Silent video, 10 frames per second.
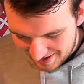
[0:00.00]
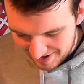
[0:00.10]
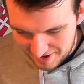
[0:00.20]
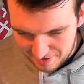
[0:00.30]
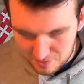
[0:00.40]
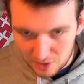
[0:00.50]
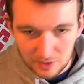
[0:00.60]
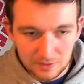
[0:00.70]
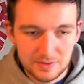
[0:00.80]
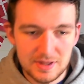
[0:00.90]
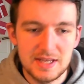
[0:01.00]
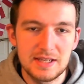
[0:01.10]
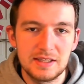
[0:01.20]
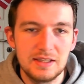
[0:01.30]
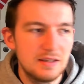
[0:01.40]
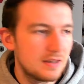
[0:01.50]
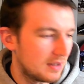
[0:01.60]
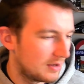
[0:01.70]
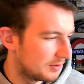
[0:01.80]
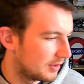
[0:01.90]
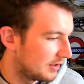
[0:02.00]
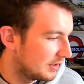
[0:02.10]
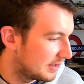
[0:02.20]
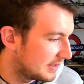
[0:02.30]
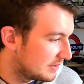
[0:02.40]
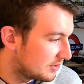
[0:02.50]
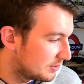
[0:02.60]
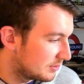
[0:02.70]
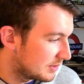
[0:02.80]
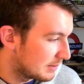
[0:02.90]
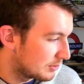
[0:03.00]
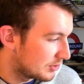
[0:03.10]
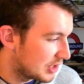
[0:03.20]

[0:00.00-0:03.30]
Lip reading: of the, hold on, I need to double